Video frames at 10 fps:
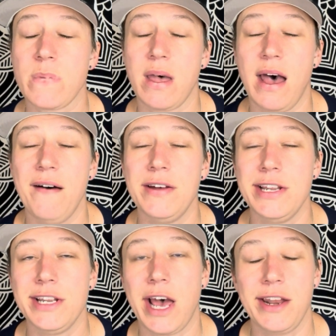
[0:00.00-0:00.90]
I
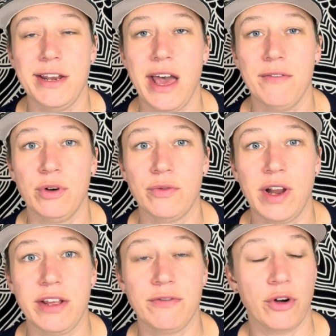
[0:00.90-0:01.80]
didn't have one
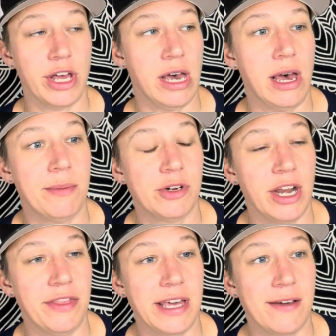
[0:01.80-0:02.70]
ready for you. I'm trying
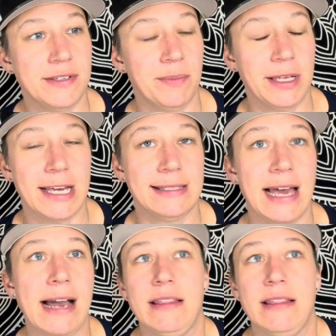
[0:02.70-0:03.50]
to think of something exactly